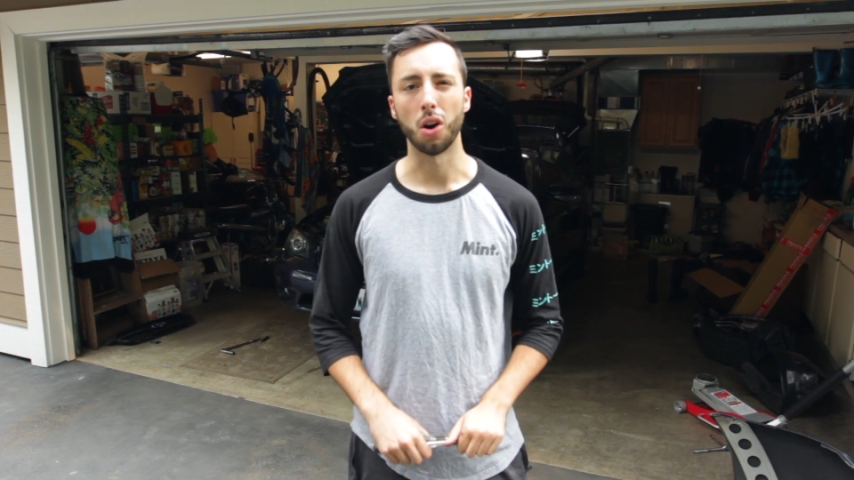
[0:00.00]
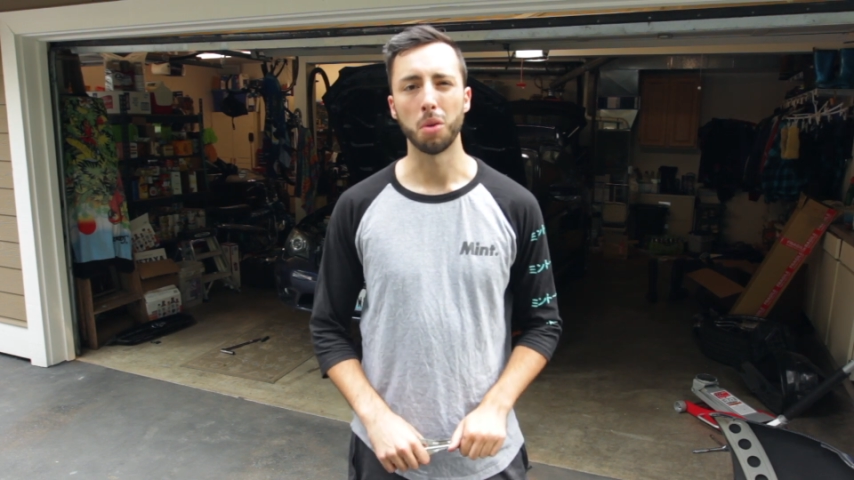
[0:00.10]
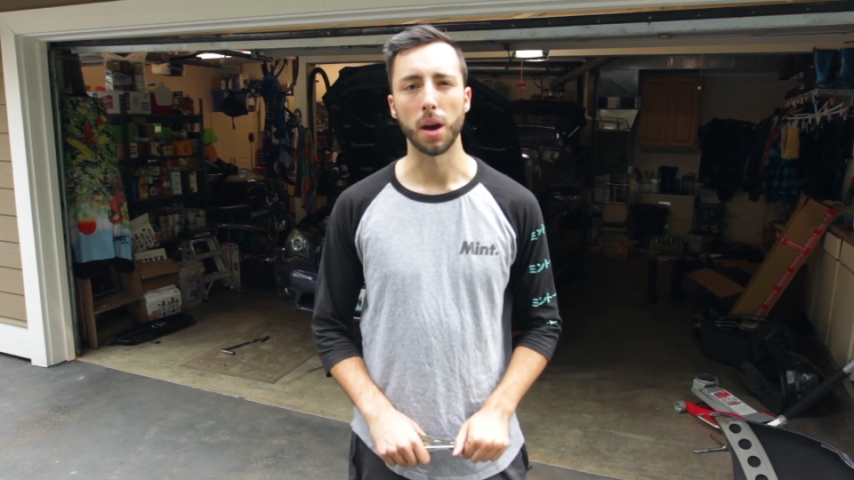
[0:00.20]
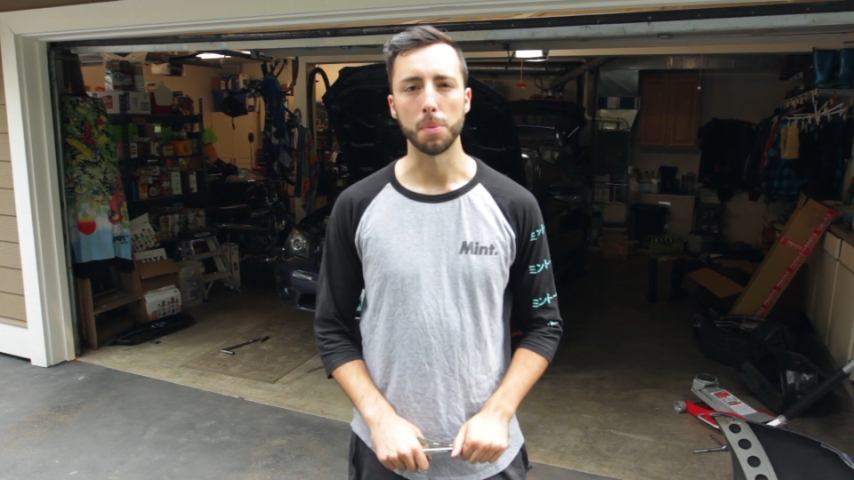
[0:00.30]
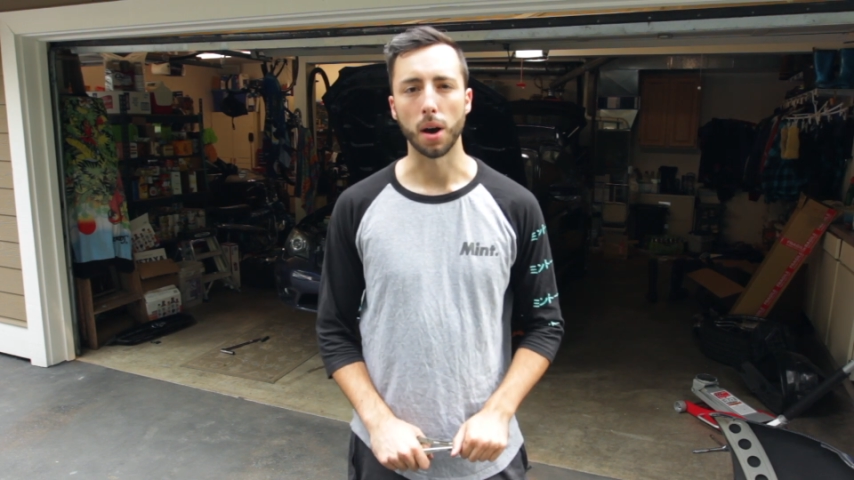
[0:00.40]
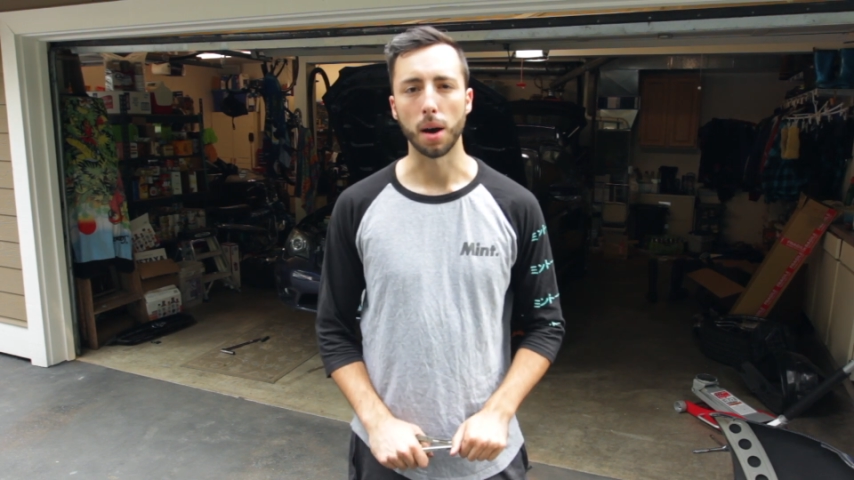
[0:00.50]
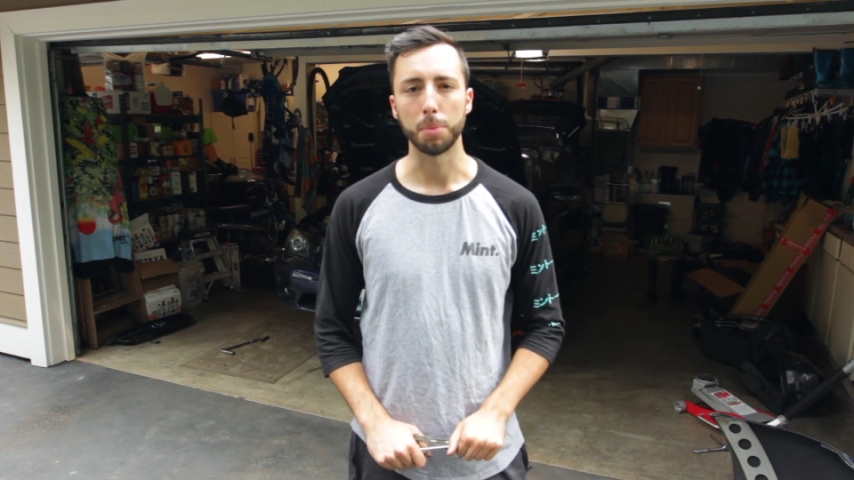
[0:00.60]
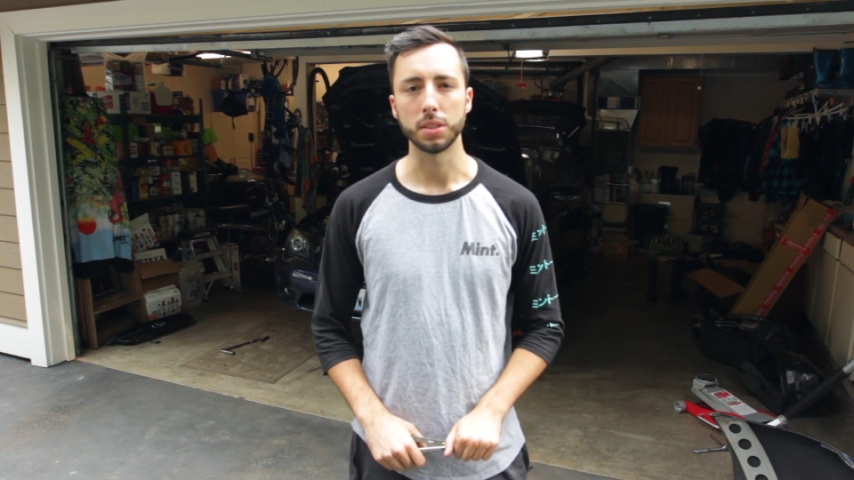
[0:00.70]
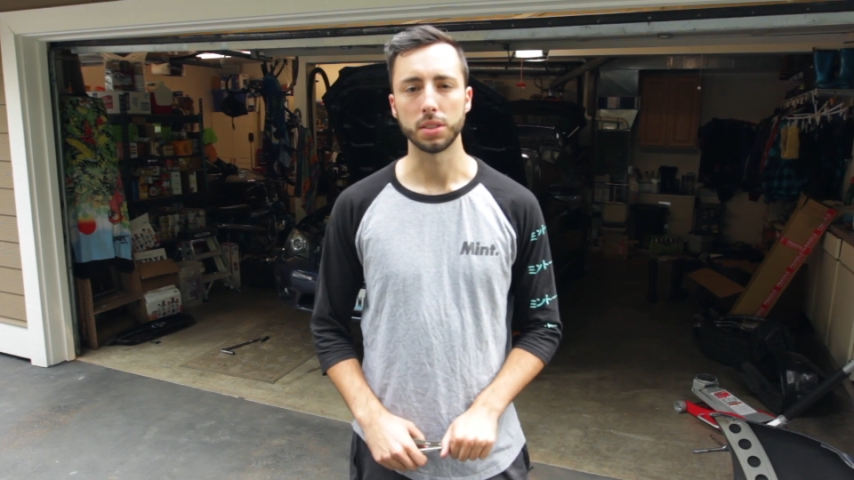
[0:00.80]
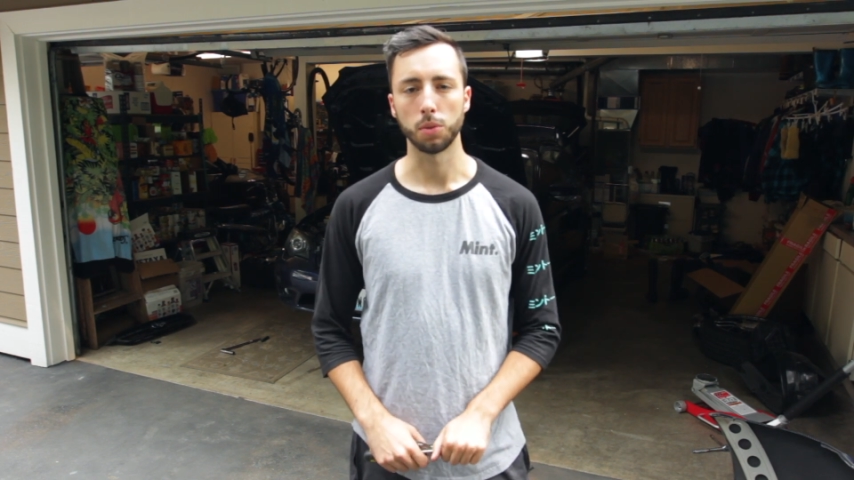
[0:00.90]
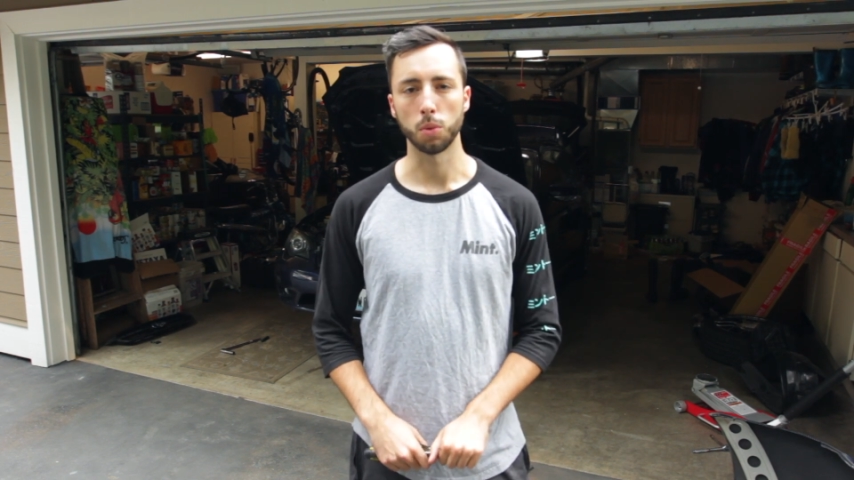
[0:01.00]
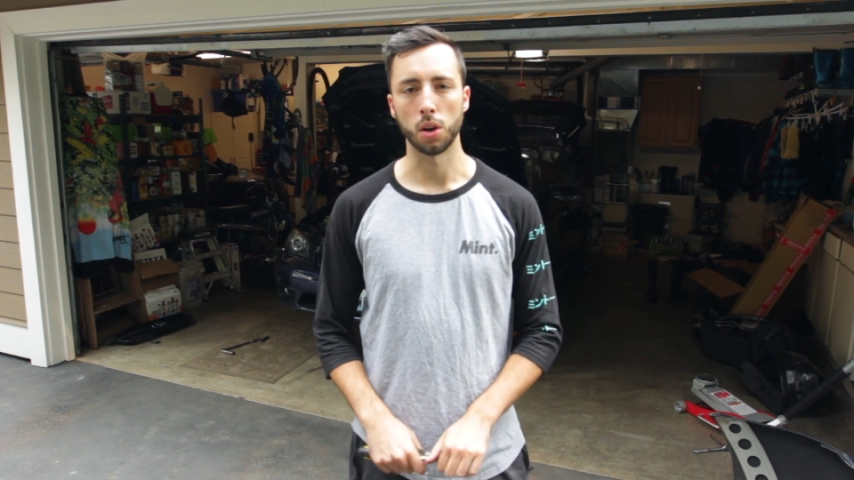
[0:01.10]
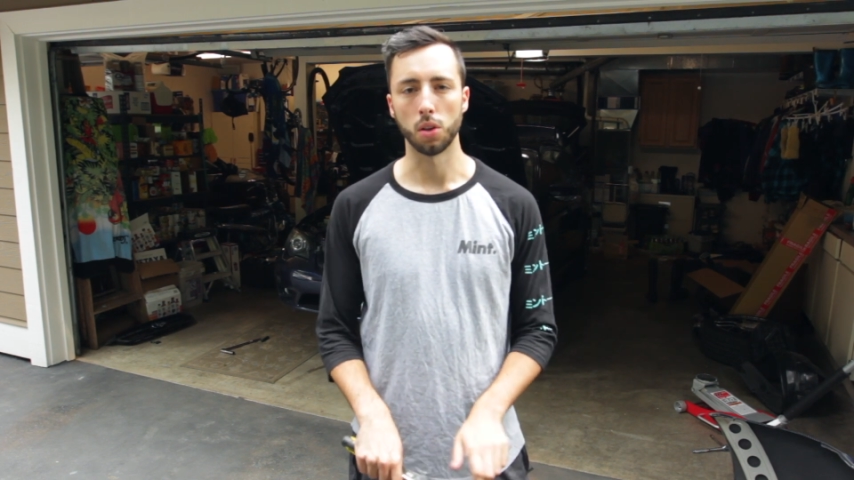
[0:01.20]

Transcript: all by poppets that run